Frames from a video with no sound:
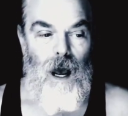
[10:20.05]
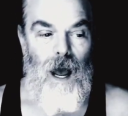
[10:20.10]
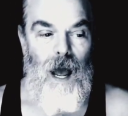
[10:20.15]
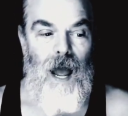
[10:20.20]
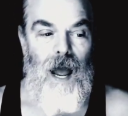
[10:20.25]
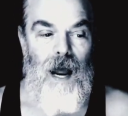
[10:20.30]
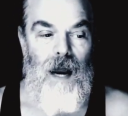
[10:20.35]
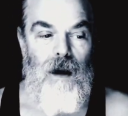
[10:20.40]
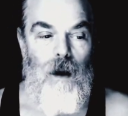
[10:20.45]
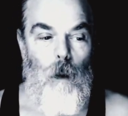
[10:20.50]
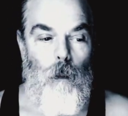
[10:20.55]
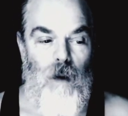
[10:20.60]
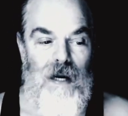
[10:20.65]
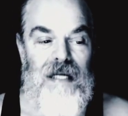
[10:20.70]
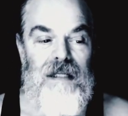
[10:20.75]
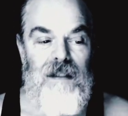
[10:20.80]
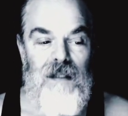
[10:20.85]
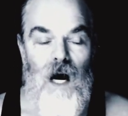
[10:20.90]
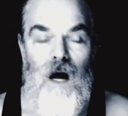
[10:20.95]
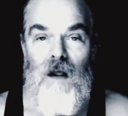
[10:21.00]
And we
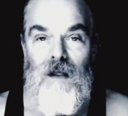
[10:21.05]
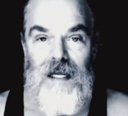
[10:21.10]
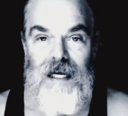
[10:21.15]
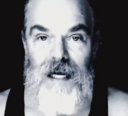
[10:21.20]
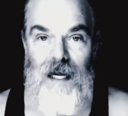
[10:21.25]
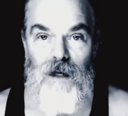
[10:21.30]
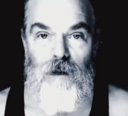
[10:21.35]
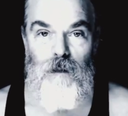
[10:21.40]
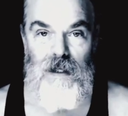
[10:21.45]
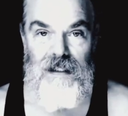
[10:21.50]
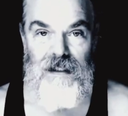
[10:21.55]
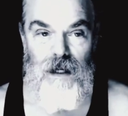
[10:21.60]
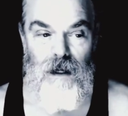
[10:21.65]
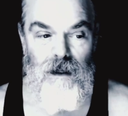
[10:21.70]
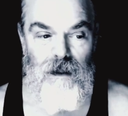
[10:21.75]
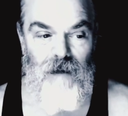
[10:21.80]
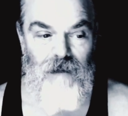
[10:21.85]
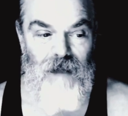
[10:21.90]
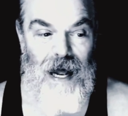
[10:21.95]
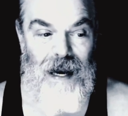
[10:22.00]
saw the end
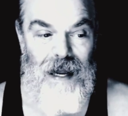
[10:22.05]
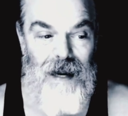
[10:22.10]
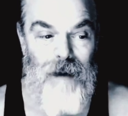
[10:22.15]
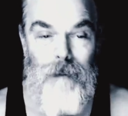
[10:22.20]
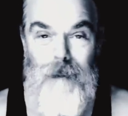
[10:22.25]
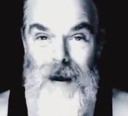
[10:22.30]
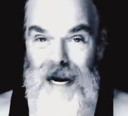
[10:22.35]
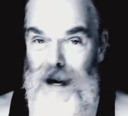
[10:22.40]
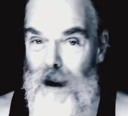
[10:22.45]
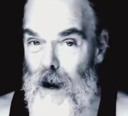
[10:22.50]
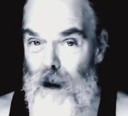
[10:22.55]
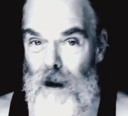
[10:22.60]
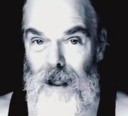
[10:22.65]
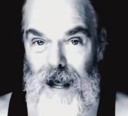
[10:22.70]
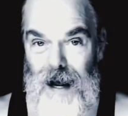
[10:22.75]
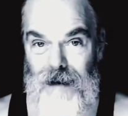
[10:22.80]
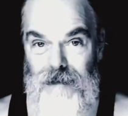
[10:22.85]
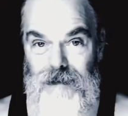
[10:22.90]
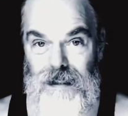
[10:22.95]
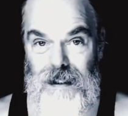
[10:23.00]
result of that. It made our
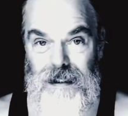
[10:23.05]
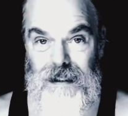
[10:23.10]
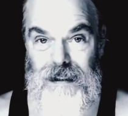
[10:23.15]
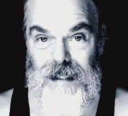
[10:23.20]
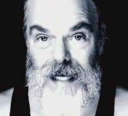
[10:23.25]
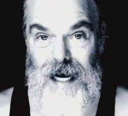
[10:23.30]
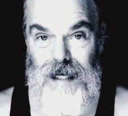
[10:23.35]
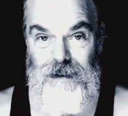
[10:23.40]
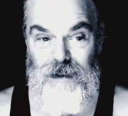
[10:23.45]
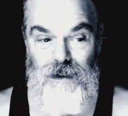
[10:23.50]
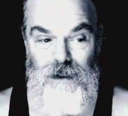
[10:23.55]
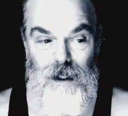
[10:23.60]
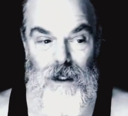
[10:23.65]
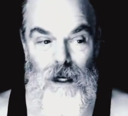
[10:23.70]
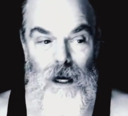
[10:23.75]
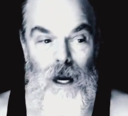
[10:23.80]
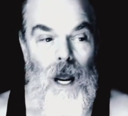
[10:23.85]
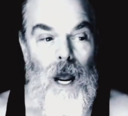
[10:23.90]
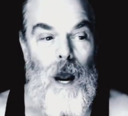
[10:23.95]
lives a disaster.